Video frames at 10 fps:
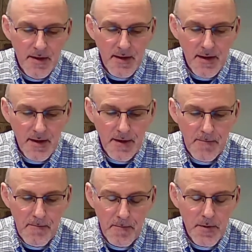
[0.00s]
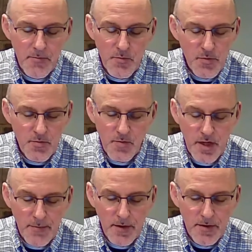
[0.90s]

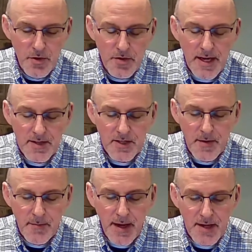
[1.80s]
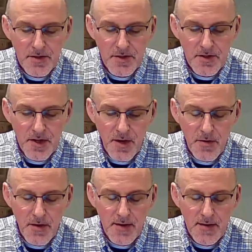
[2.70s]
Couple of New Testament passages here
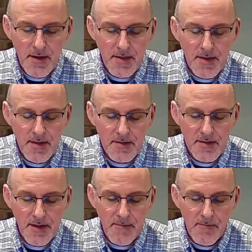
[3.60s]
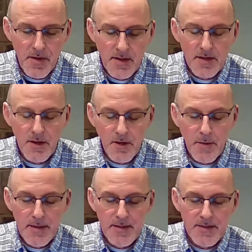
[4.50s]
that hit this, that talk
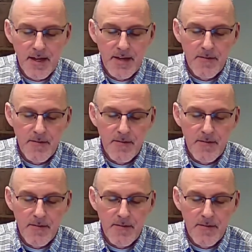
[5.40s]
about this idea.